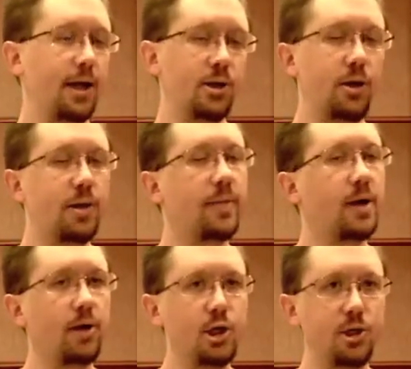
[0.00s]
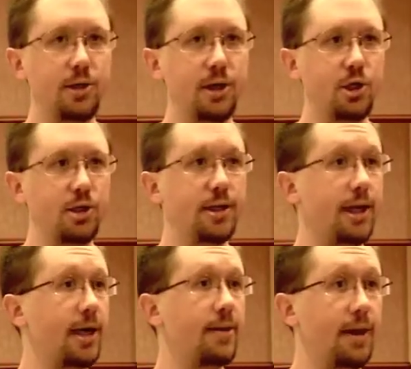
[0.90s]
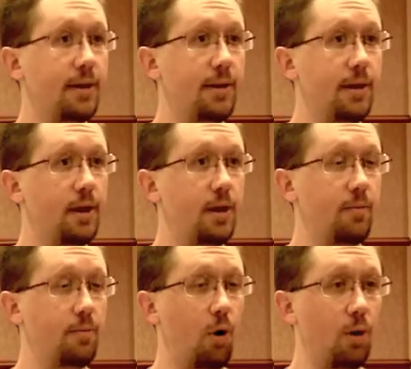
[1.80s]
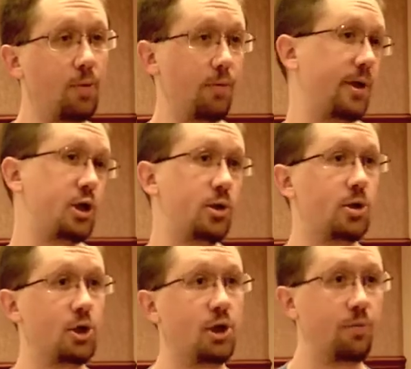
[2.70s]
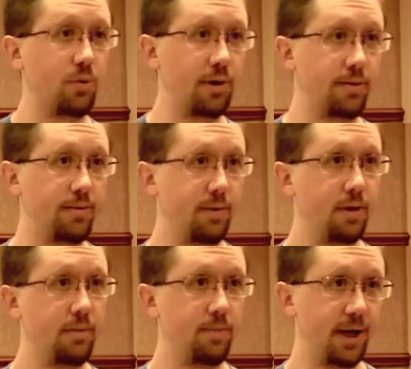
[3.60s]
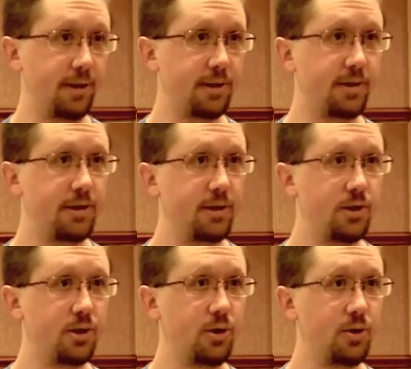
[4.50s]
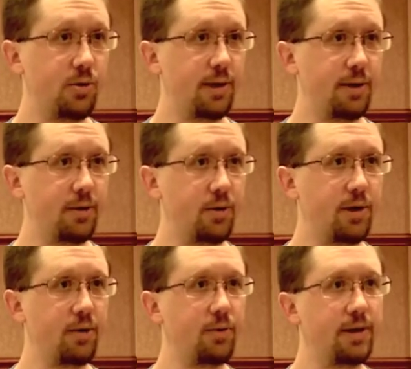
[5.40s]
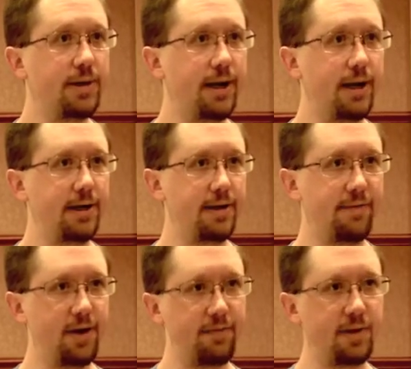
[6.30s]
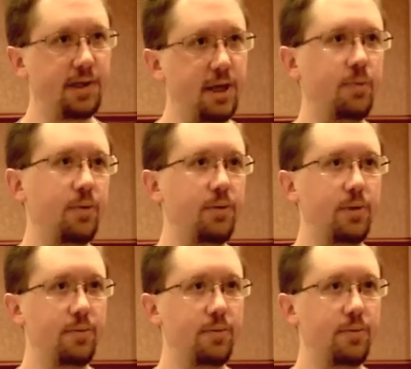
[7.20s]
And I saw in the migration session today that all the permissions are SharePoint based. So you get rid of that idea of having separate